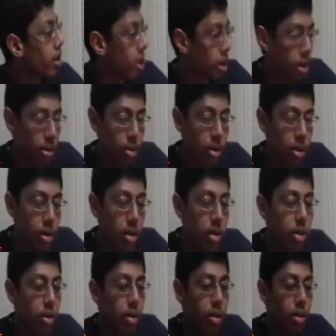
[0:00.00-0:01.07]
to do,
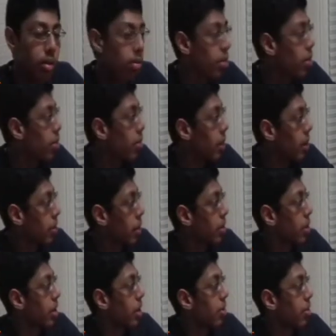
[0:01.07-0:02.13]
you can make a paper
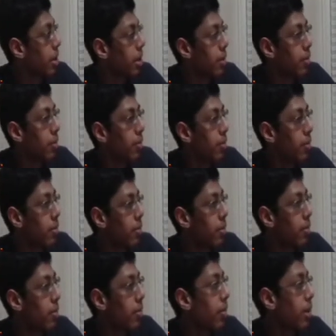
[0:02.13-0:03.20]
airplane.
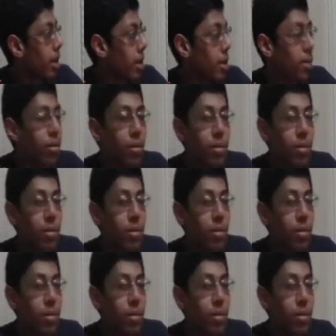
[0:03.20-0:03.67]
Thank you.